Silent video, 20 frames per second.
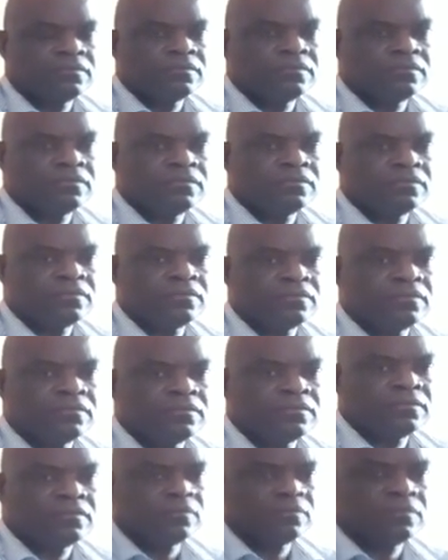
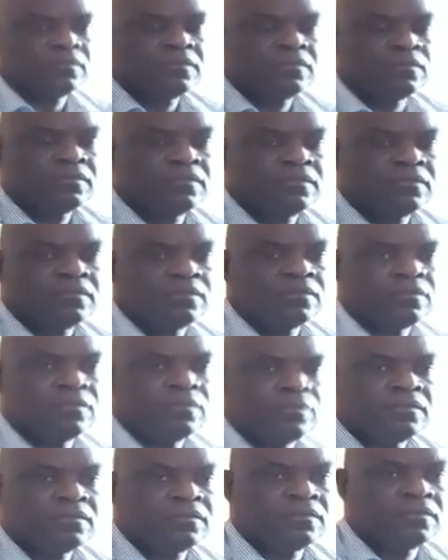
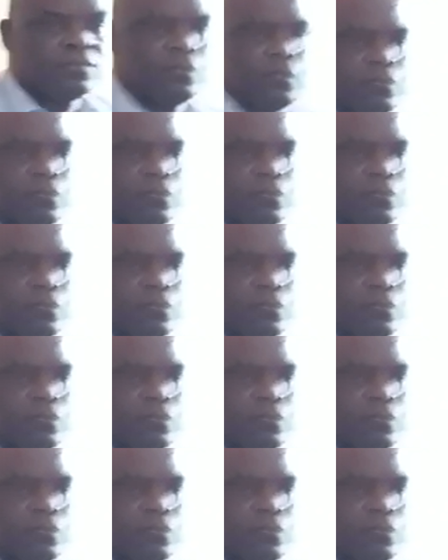(not speaking)